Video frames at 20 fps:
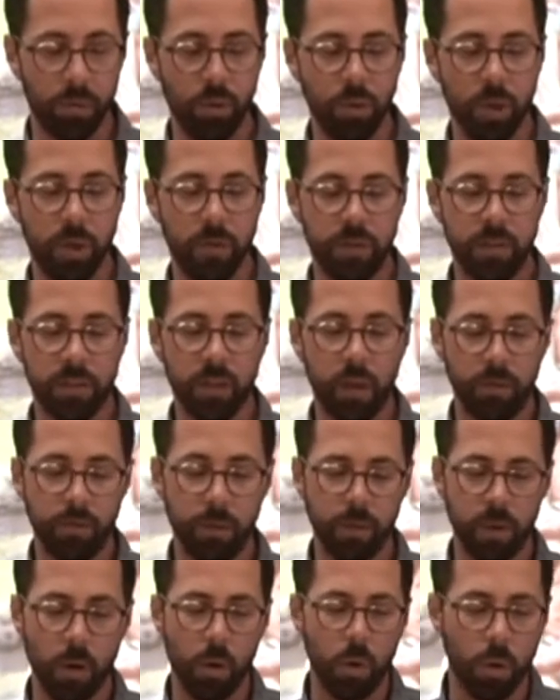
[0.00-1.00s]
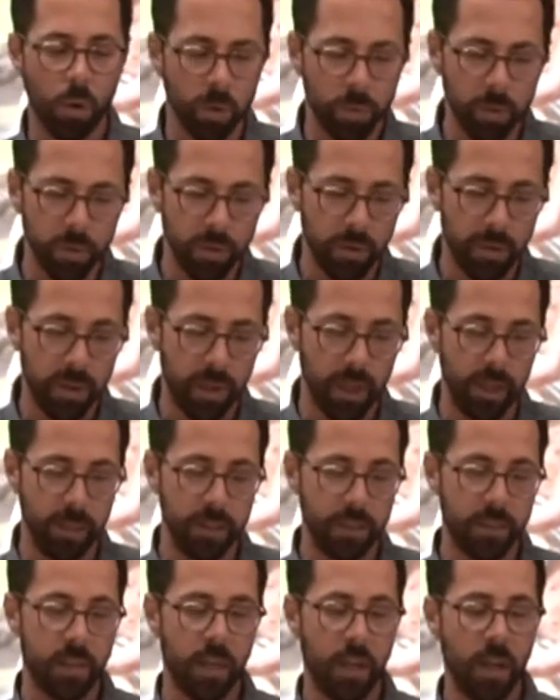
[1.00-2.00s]
who have suffered horrible
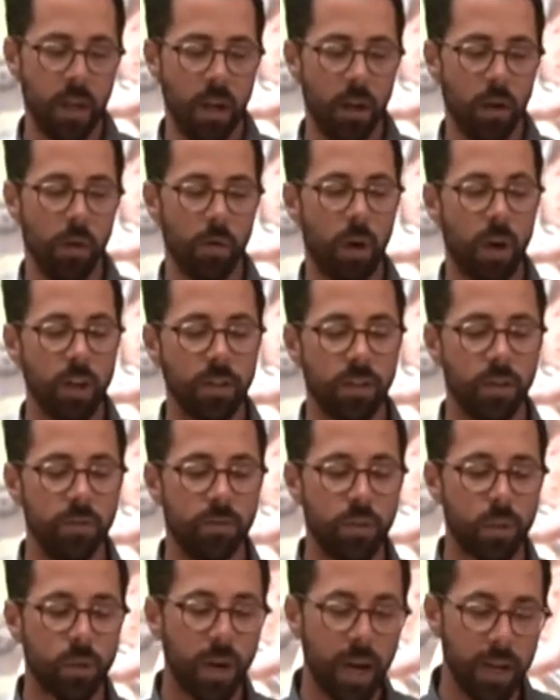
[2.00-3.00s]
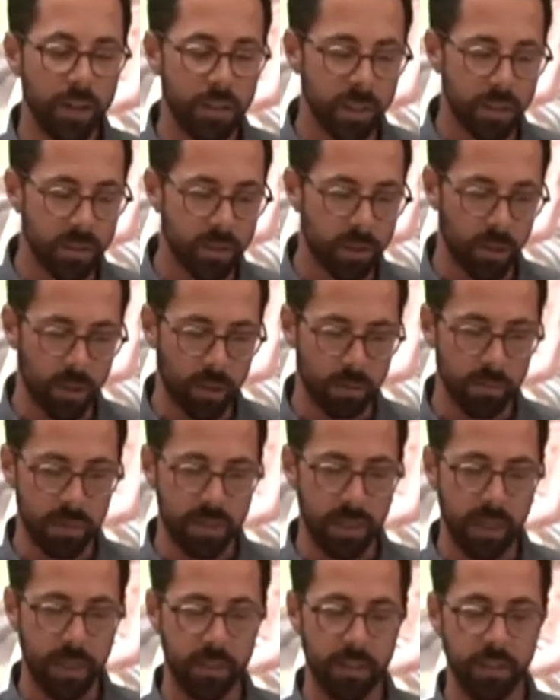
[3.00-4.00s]
things, lots of tragic
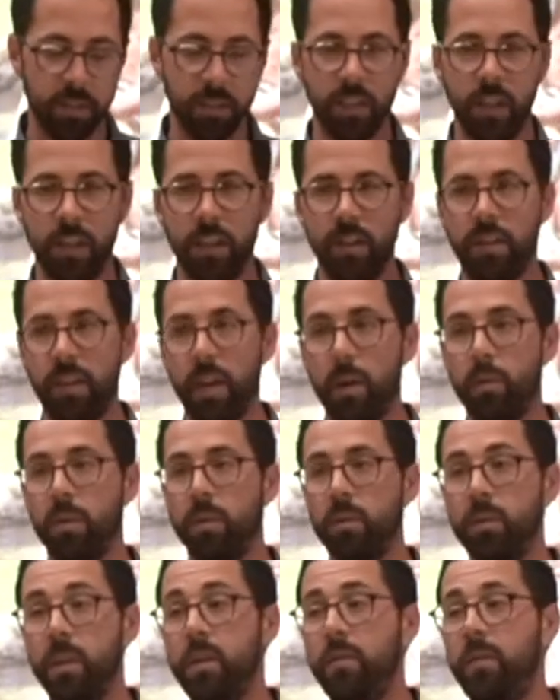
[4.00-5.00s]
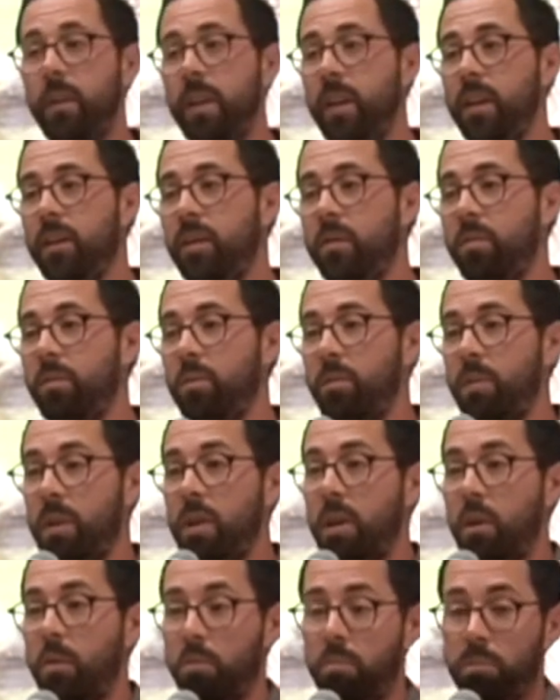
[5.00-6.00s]
circumstances, and they were living,
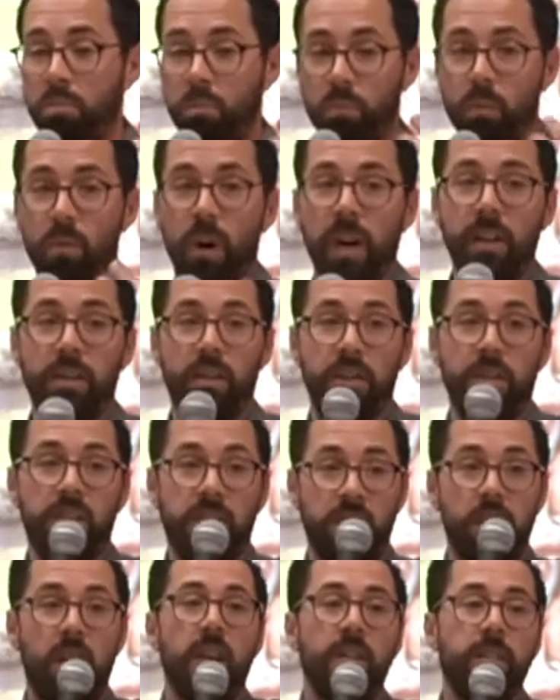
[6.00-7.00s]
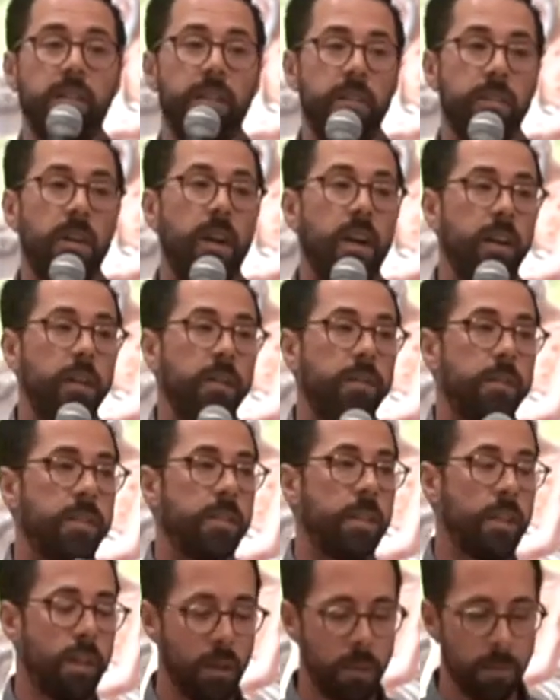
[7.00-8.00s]
righteous, godly lives.
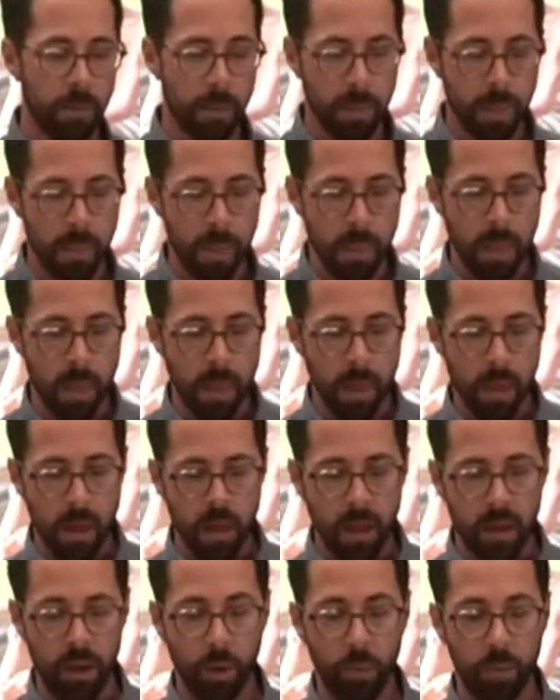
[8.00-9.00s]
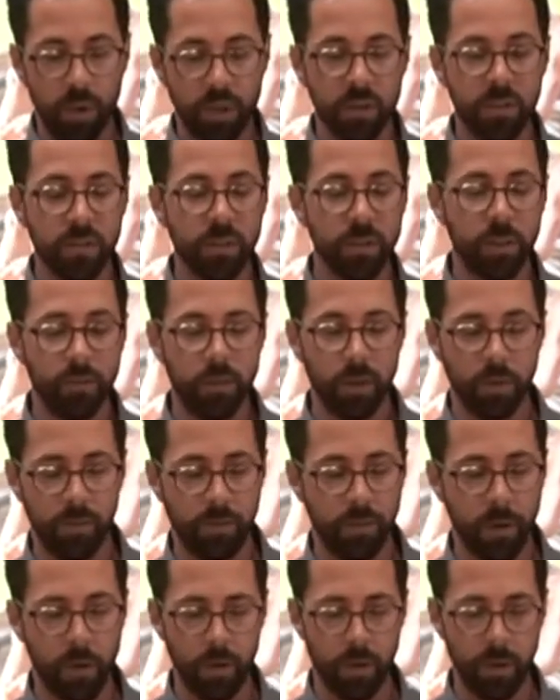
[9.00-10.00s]
You know, we just live in a
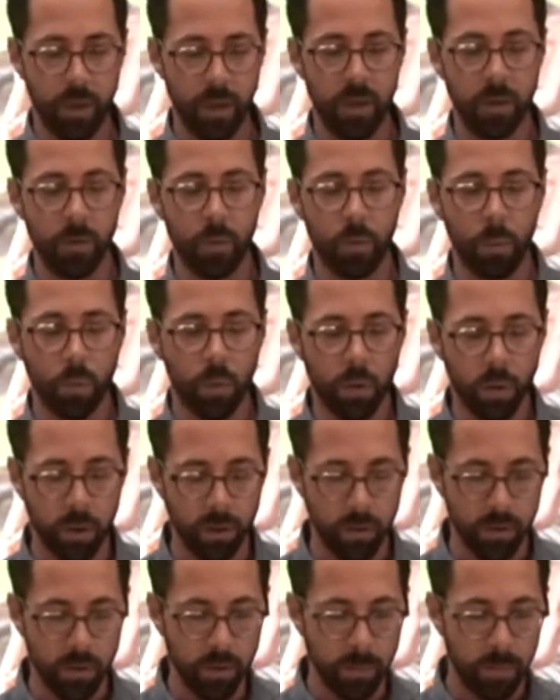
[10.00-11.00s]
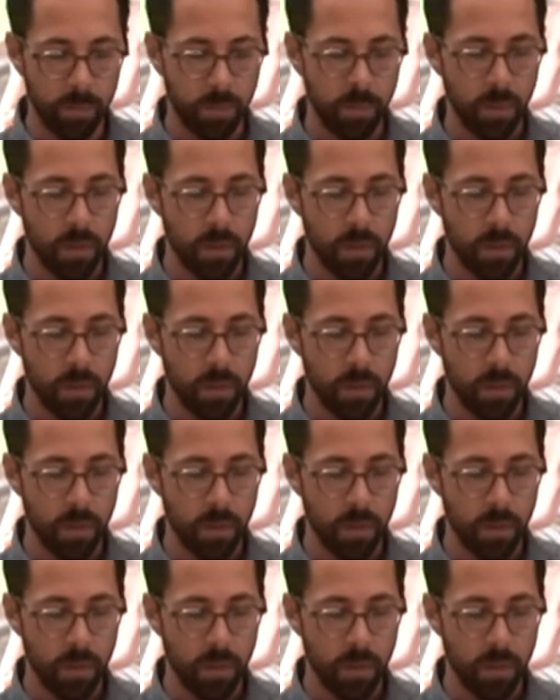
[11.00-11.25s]
fallen world.